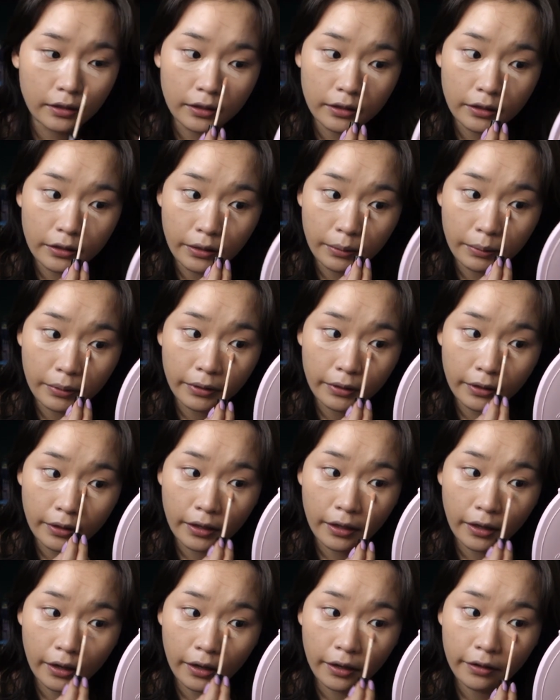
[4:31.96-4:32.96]
So I'm gonna
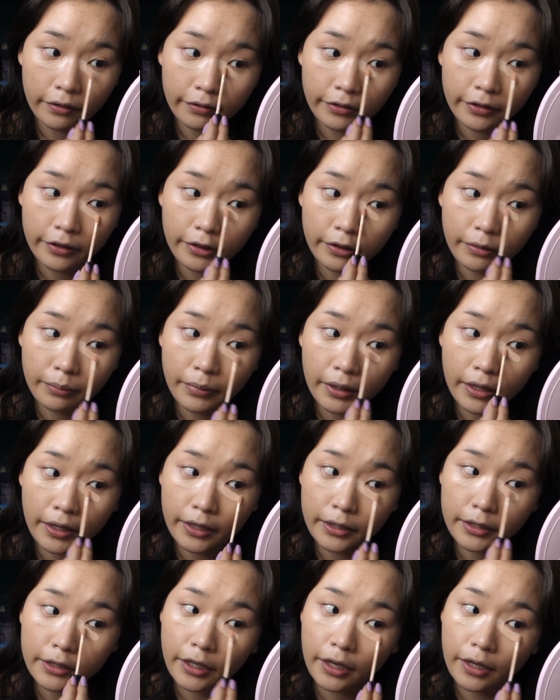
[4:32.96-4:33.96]
cover my
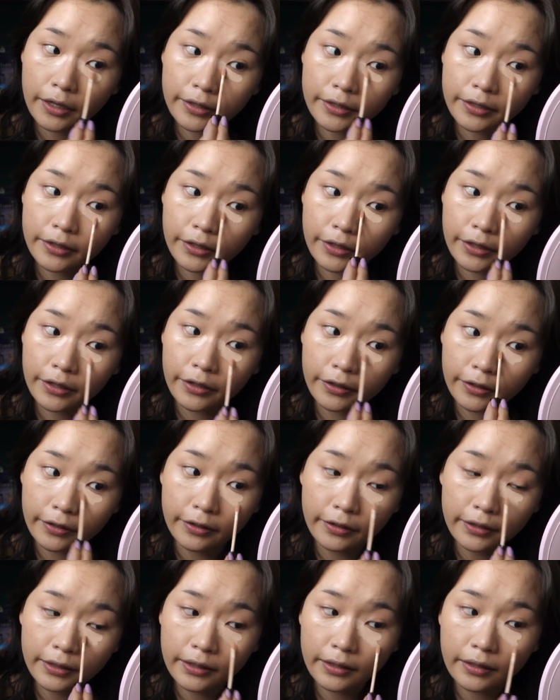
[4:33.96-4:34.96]
dark
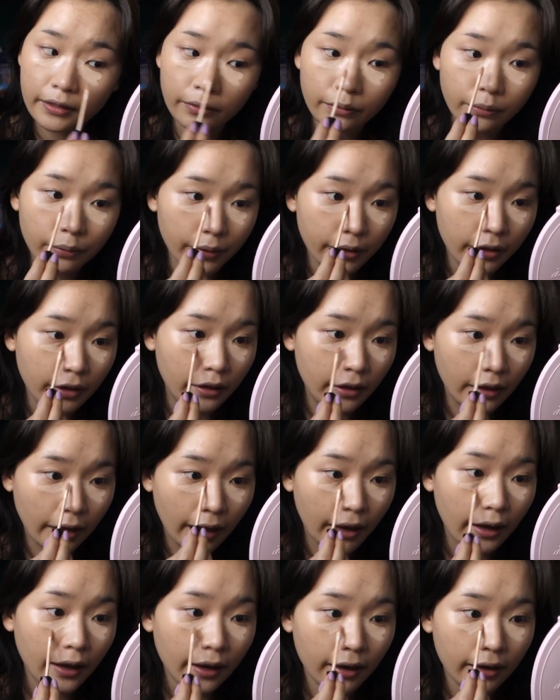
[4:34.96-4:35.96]
circles with
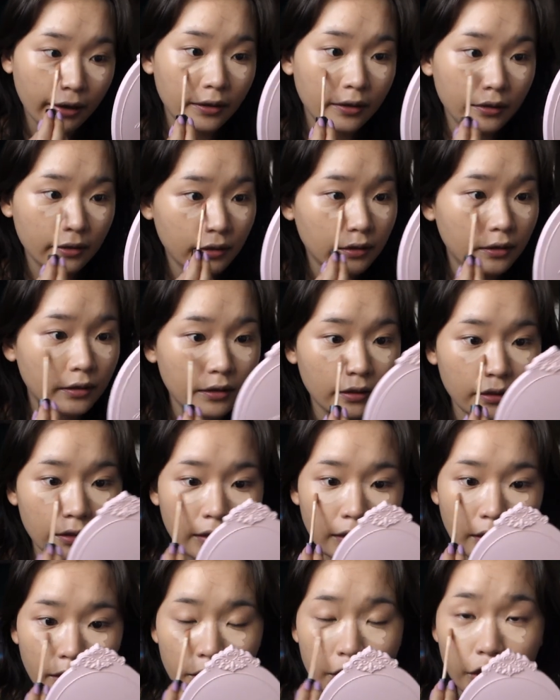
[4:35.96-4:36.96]
that
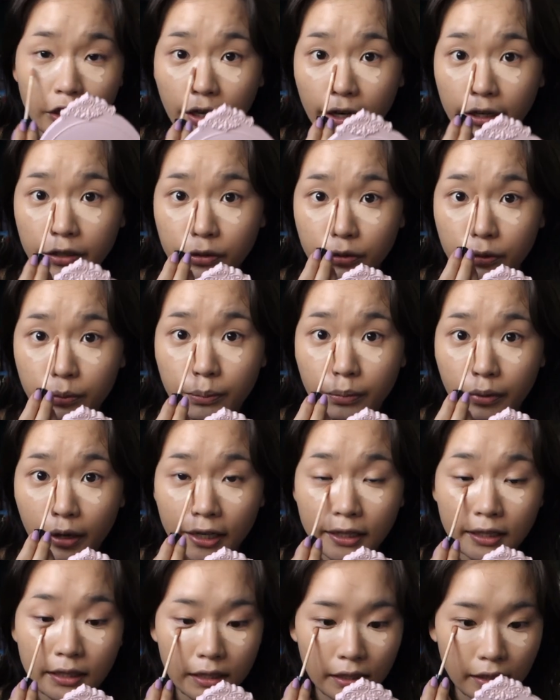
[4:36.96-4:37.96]
and try to
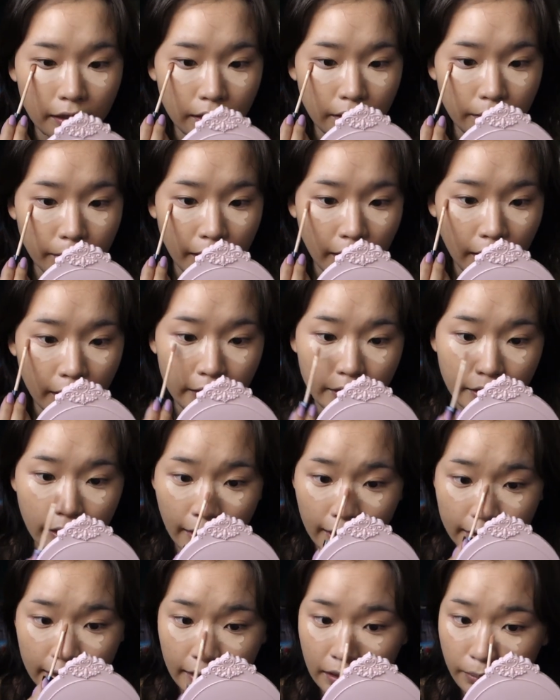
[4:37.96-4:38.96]
brighten my under
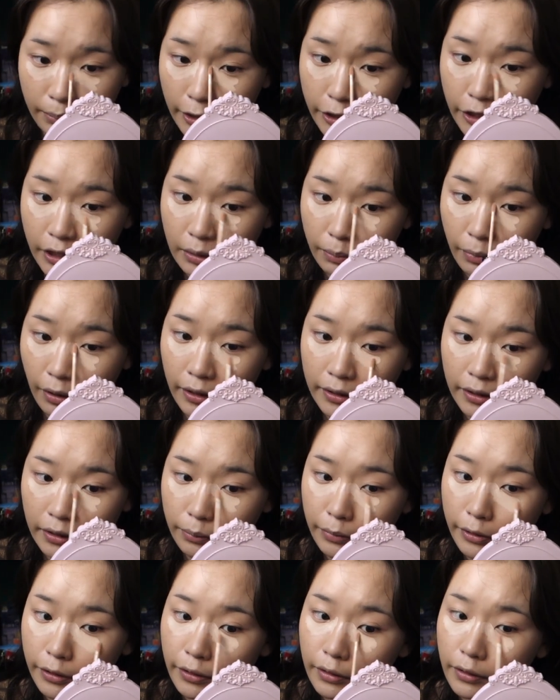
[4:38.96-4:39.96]
eyes as much as
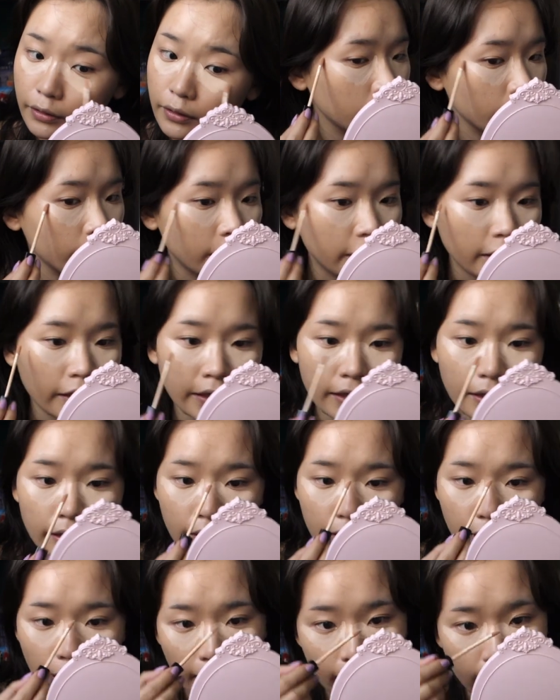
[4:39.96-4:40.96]
possible.
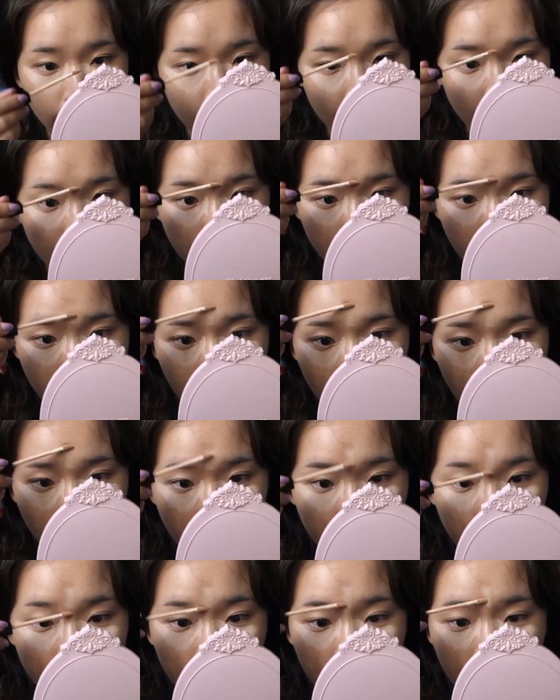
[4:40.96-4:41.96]
Today I think I
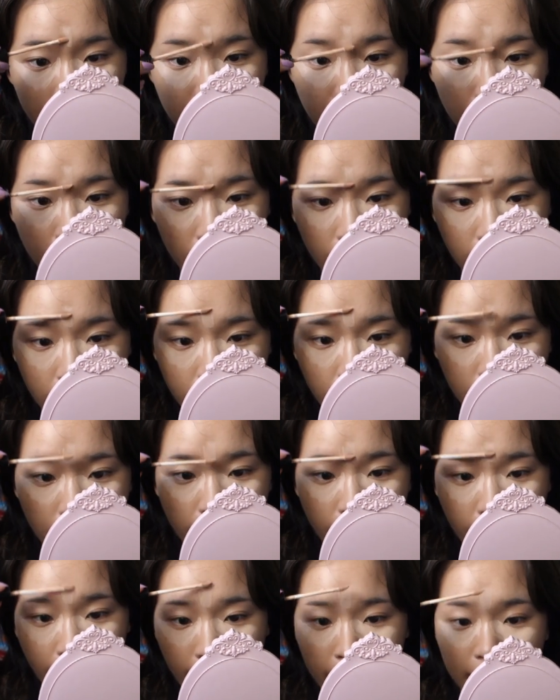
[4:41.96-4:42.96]
wanna
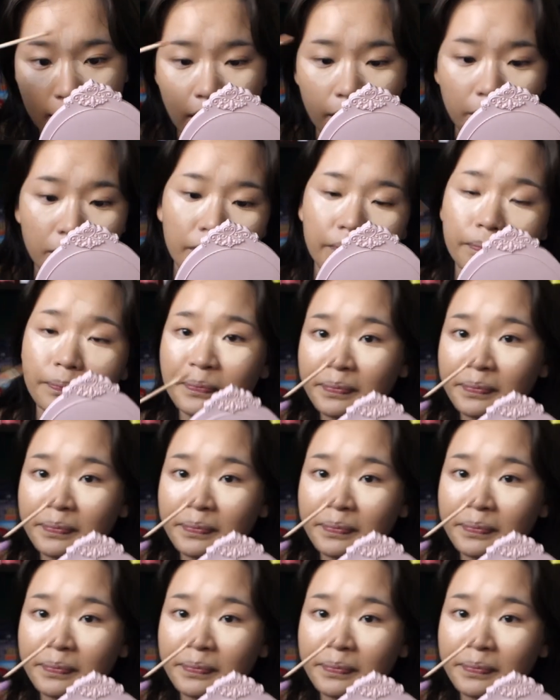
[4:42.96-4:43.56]
create some